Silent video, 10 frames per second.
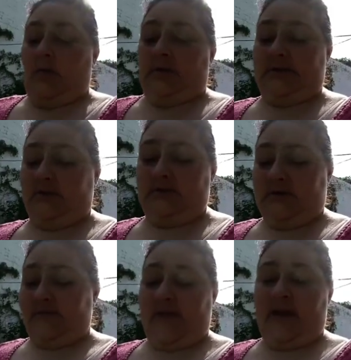We took him
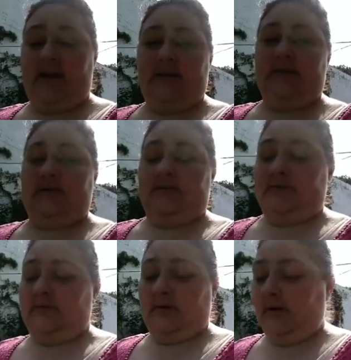to the vet,
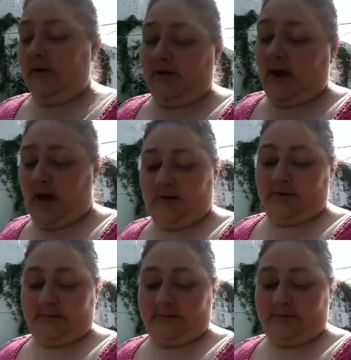and I